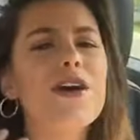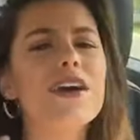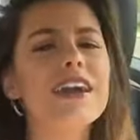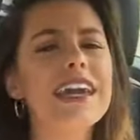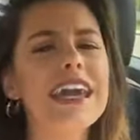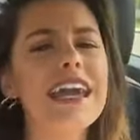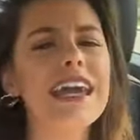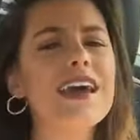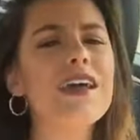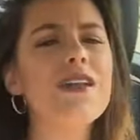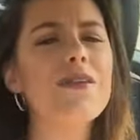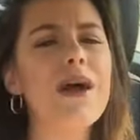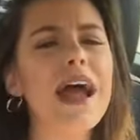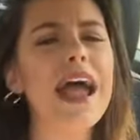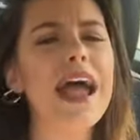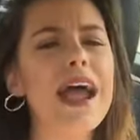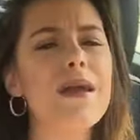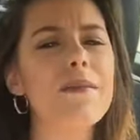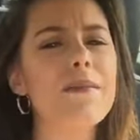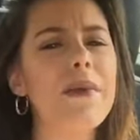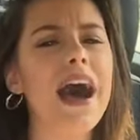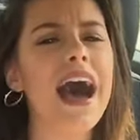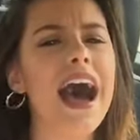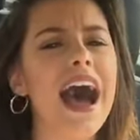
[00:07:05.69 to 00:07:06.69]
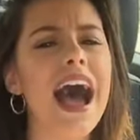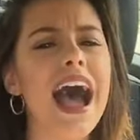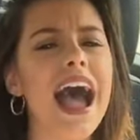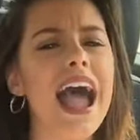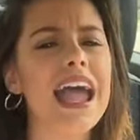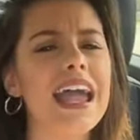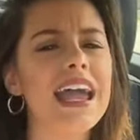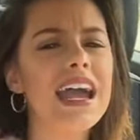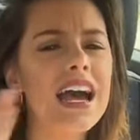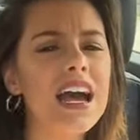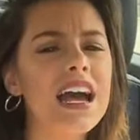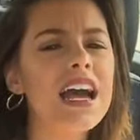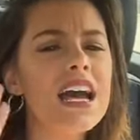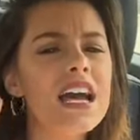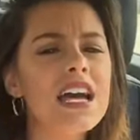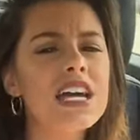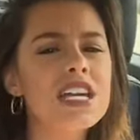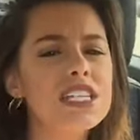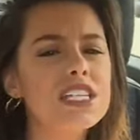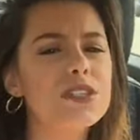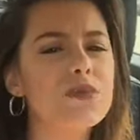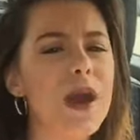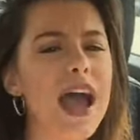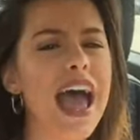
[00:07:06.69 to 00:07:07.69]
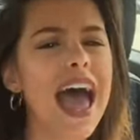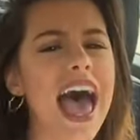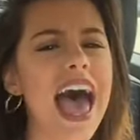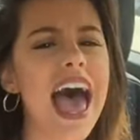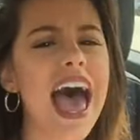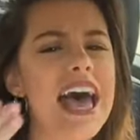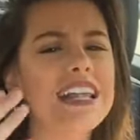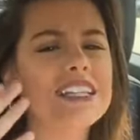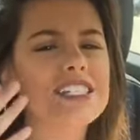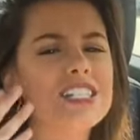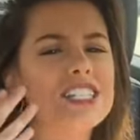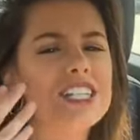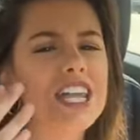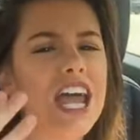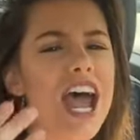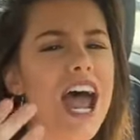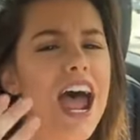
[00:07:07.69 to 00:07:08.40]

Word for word: can wear my sweatshirt.